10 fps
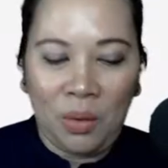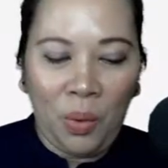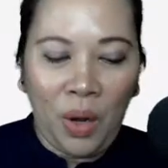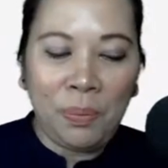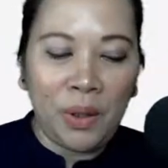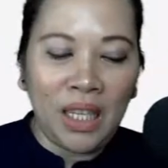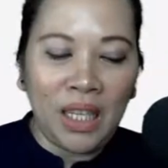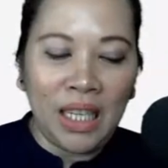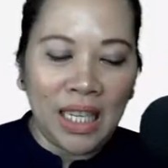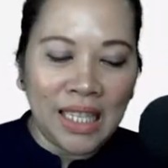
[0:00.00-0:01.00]
While
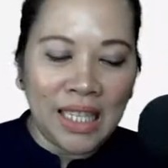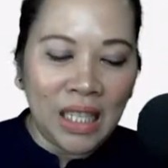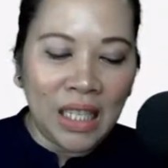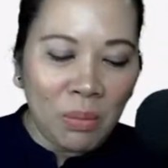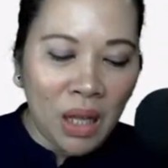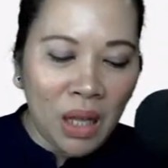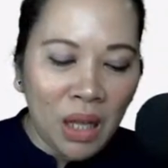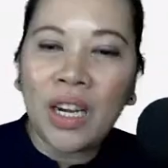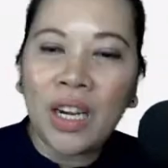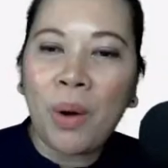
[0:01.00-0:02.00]
Punini is sending me her
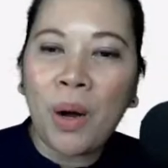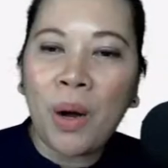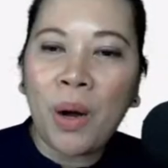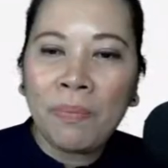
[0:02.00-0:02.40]
number,